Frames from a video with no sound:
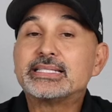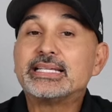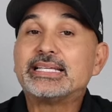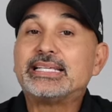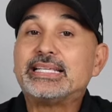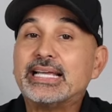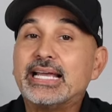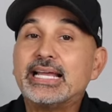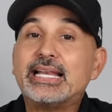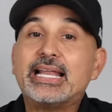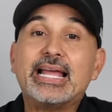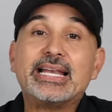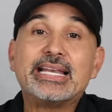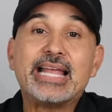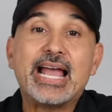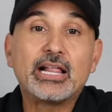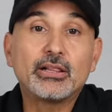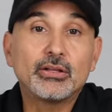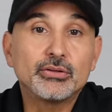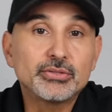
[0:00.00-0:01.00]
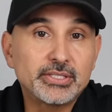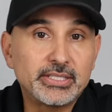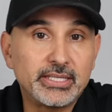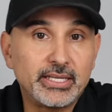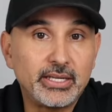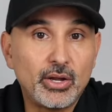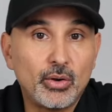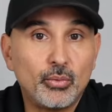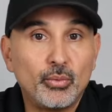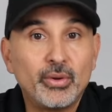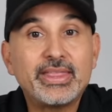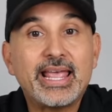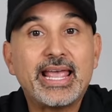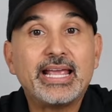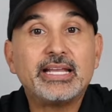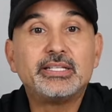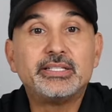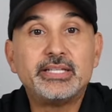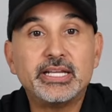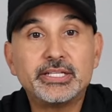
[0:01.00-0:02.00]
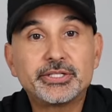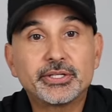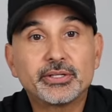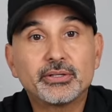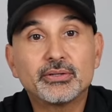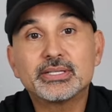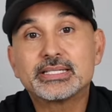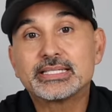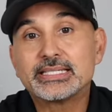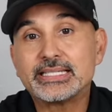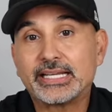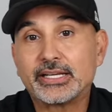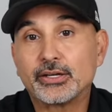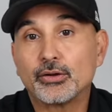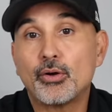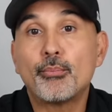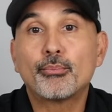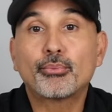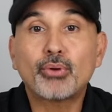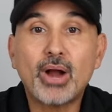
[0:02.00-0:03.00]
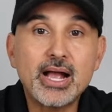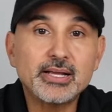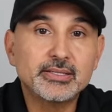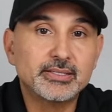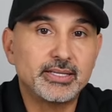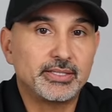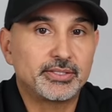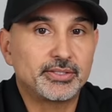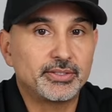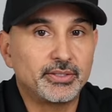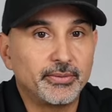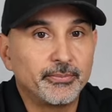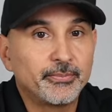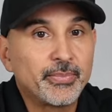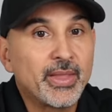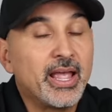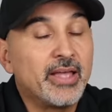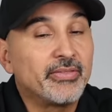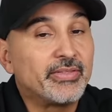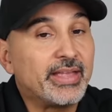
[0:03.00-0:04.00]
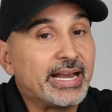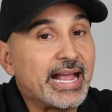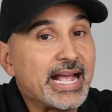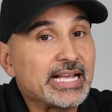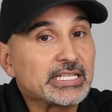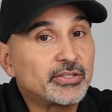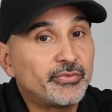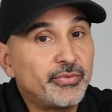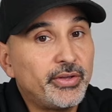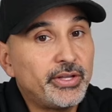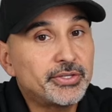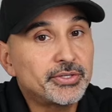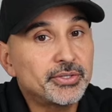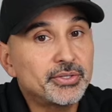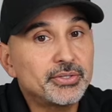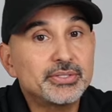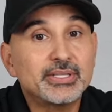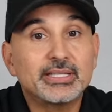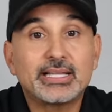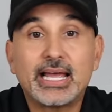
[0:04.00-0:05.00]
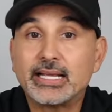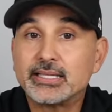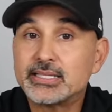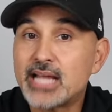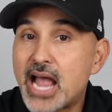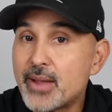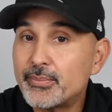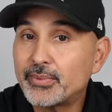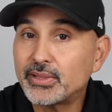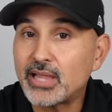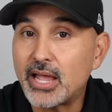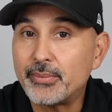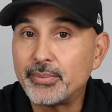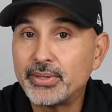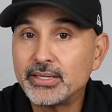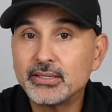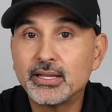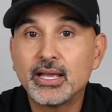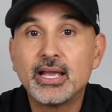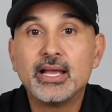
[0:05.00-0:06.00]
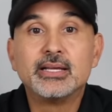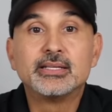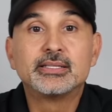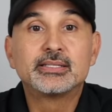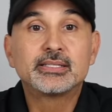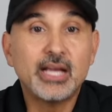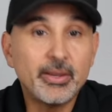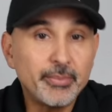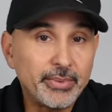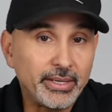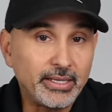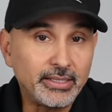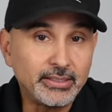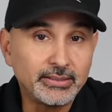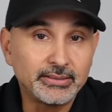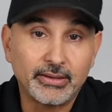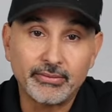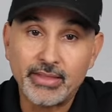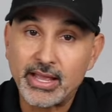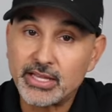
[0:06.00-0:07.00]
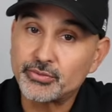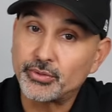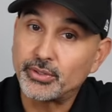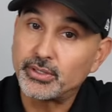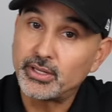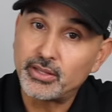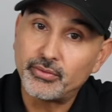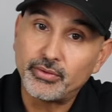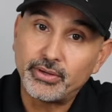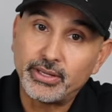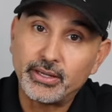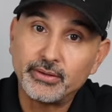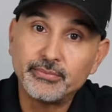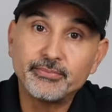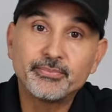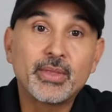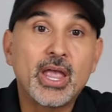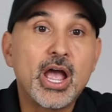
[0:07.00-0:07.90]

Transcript: to get an LOC with a digital signal processor that has features like time alignment, summing, now that's for another video,